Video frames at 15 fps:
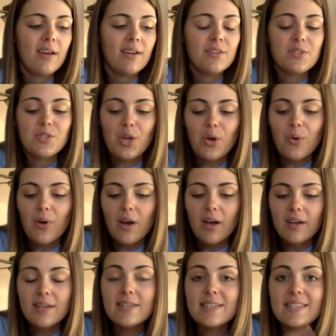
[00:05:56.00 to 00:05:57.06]

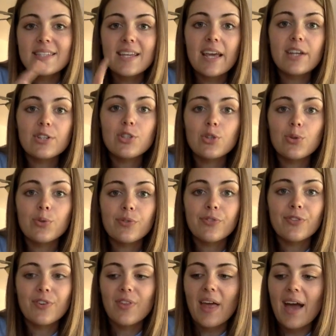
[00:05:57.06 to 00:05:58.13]
so stay tuned
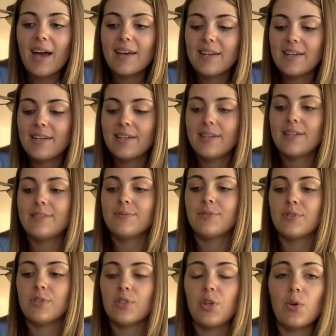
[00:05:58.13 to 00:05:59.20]
for that.
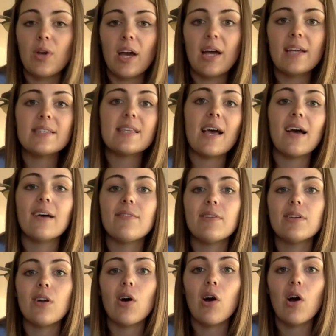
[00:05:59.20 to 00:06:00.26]
You guys have
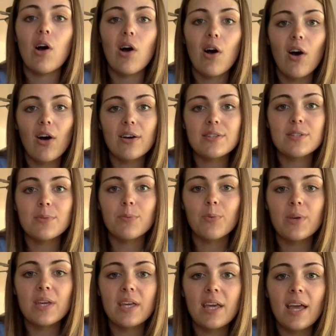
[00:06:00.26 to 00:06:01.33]
an awesome
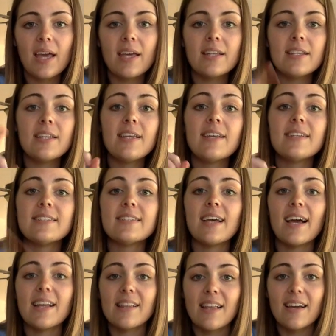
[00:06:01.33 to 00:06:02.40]
weekend.
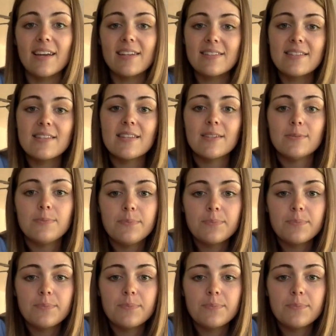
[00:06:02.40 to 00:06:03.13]
Tight lines.